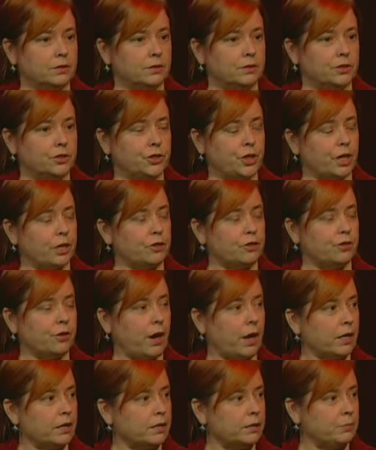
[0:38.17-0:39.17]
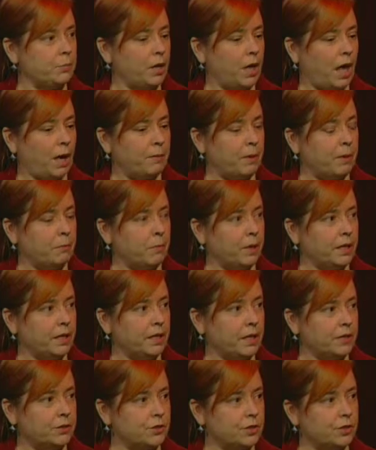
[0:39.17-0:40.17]
changed tracks and became a money
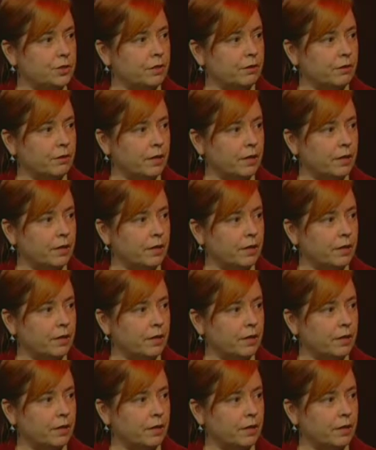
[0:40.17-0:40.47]
engineer,